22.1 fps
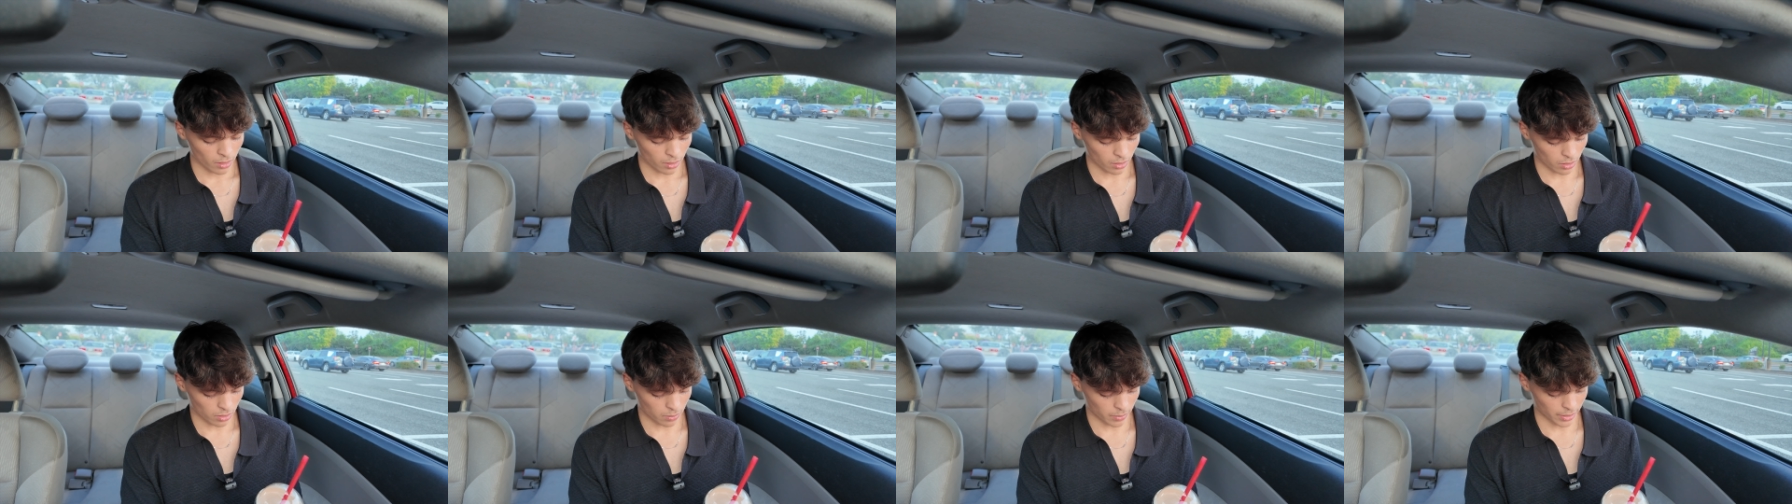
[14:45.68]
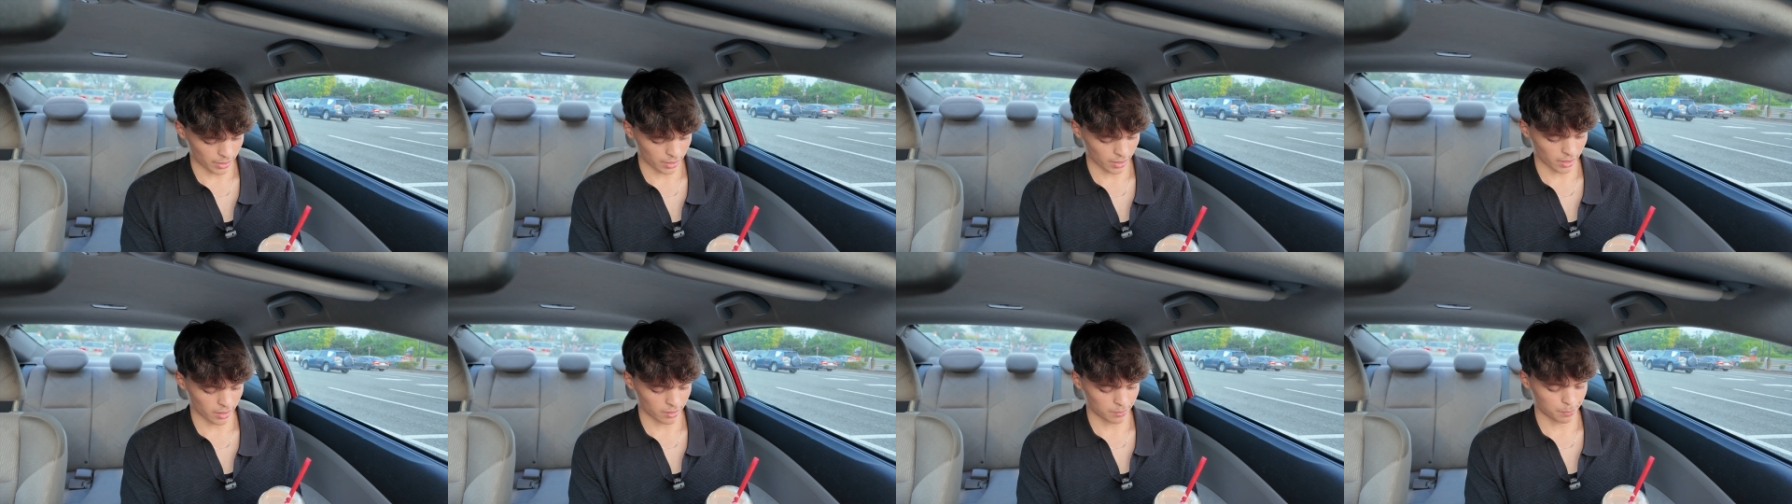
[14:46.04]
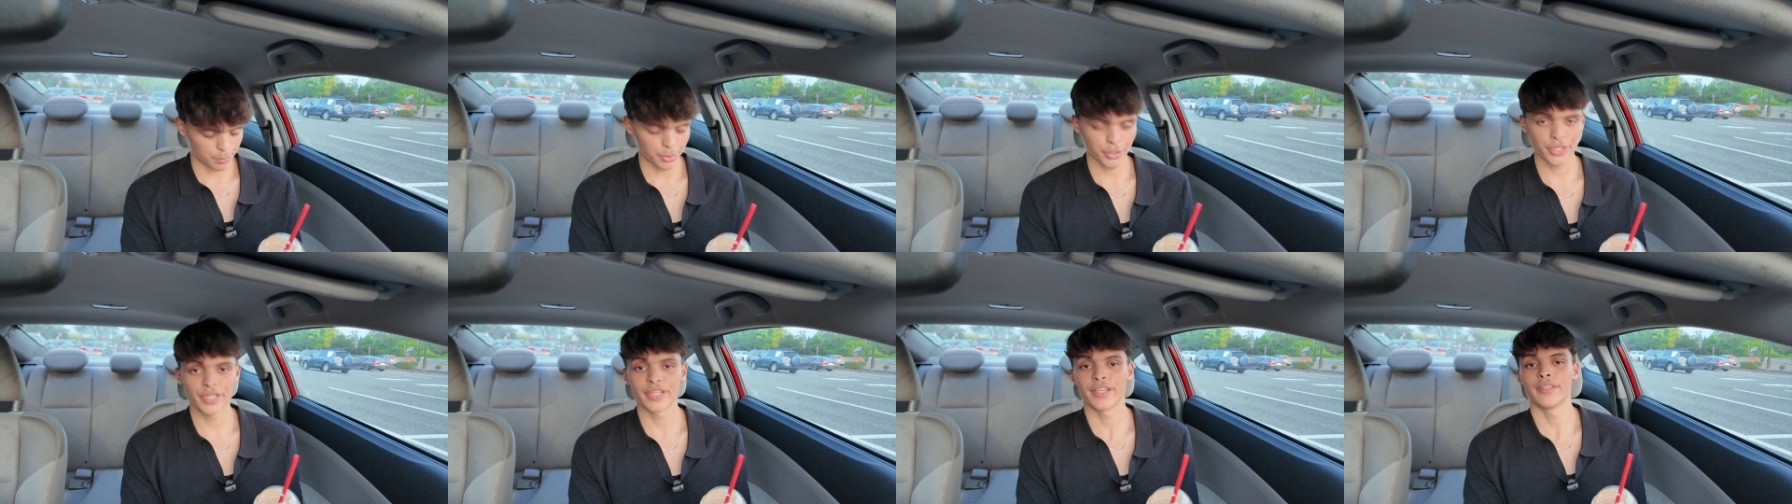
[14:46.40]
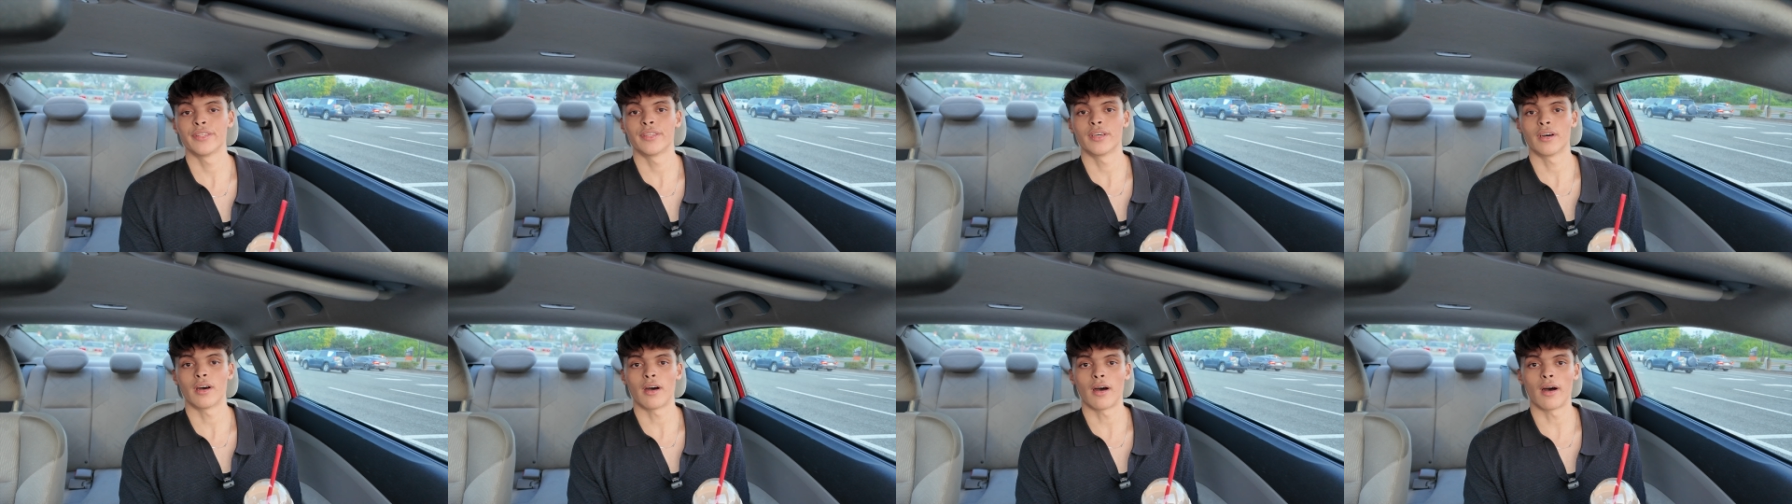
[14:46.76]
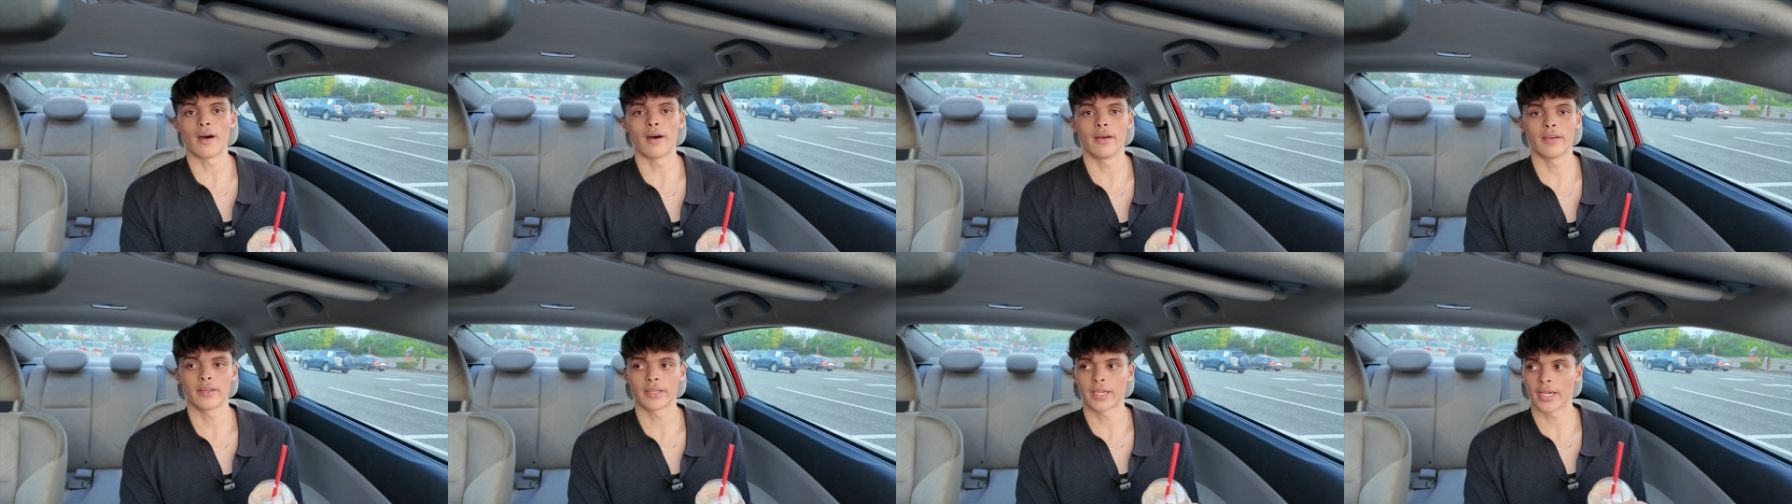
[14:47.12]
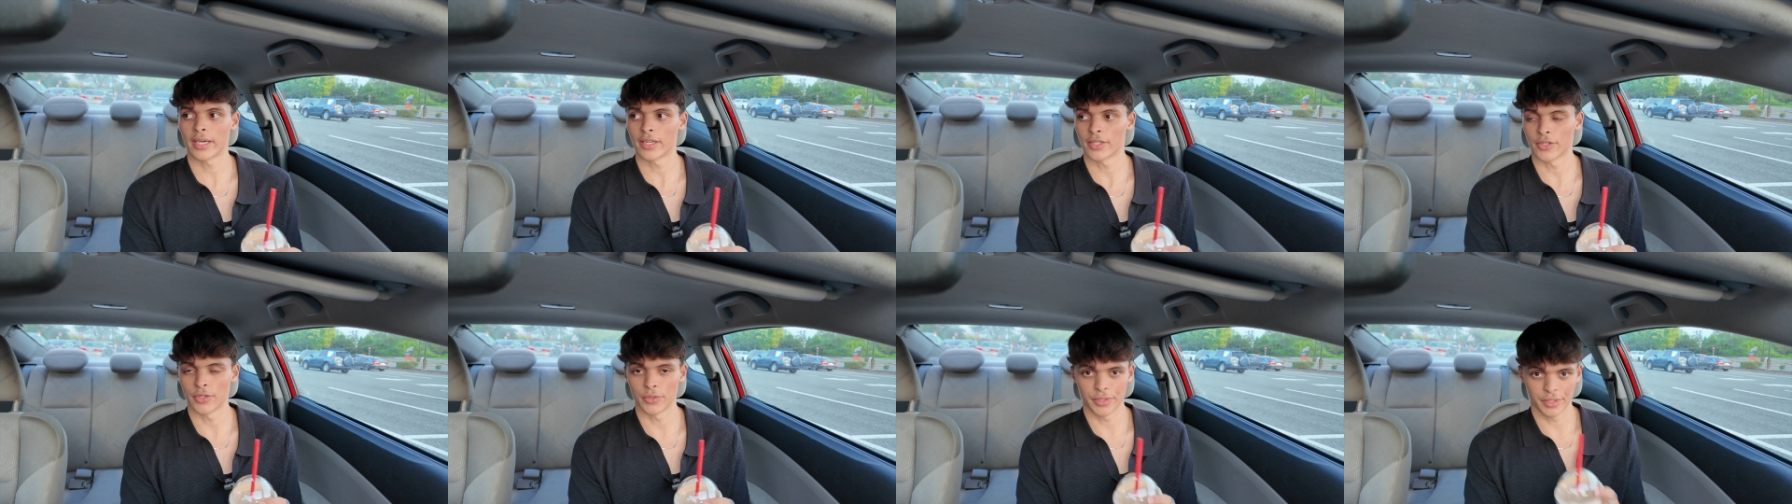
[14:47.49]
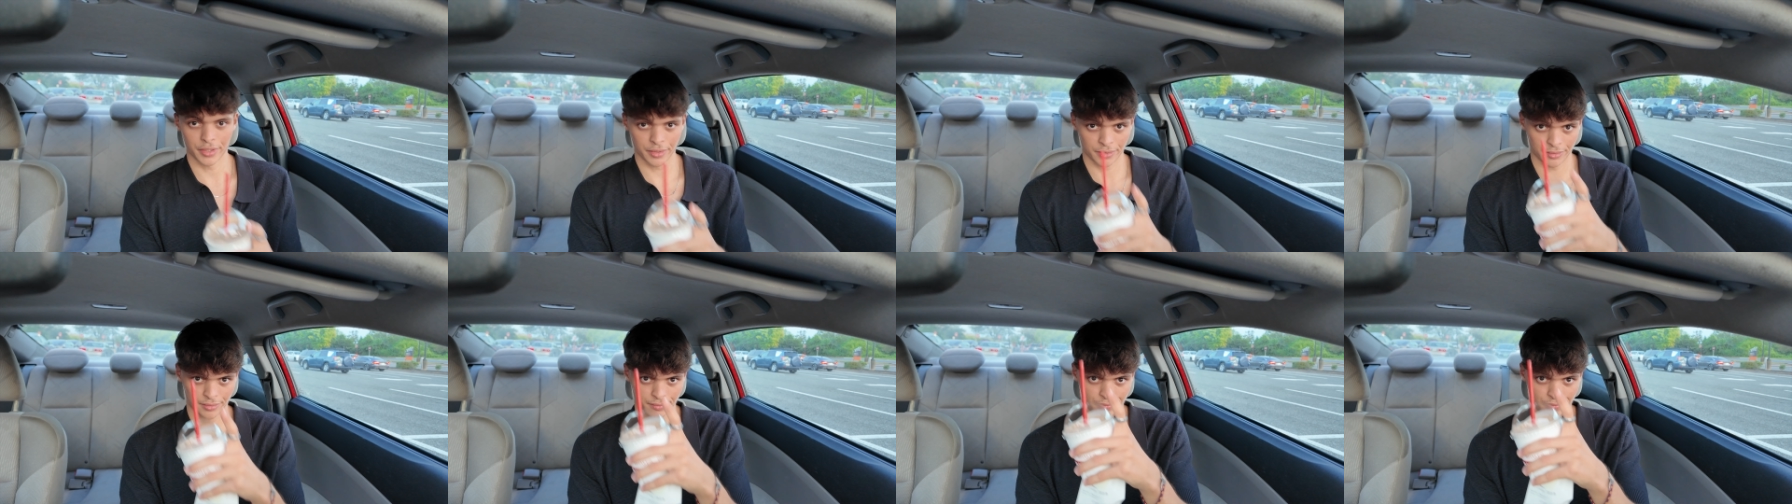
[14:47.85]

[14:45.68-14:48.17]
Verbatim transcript: oh my god. Put it in the uh category.